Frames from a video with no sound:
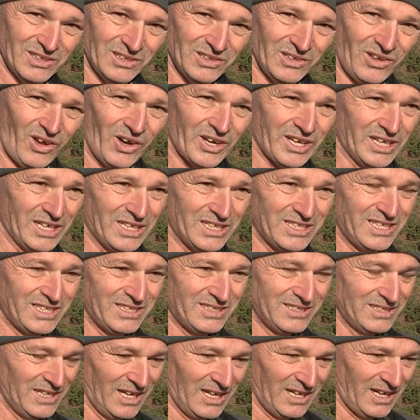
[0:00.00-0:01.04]
locking
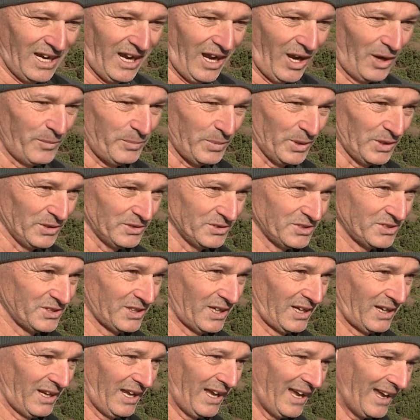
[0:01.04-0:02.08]
open and
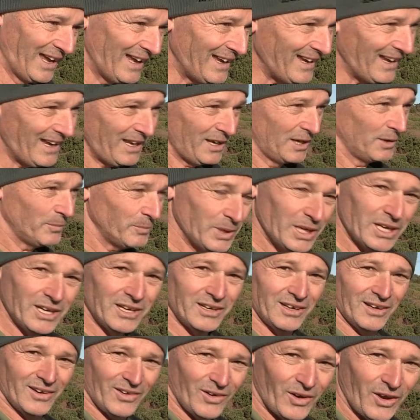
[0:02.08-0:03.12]
saying, hey, in a minute,
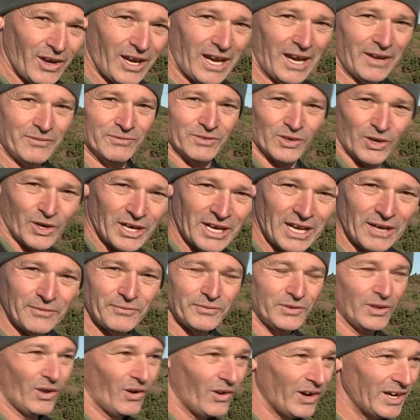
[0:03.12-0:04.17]
I haven't got
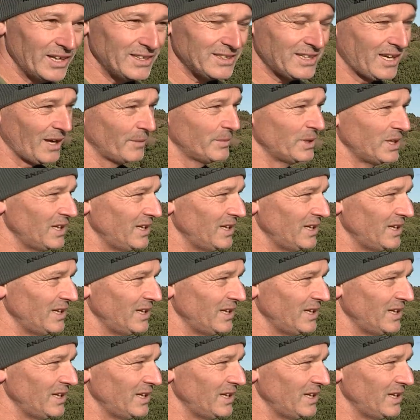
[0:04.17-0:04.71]
enough light coming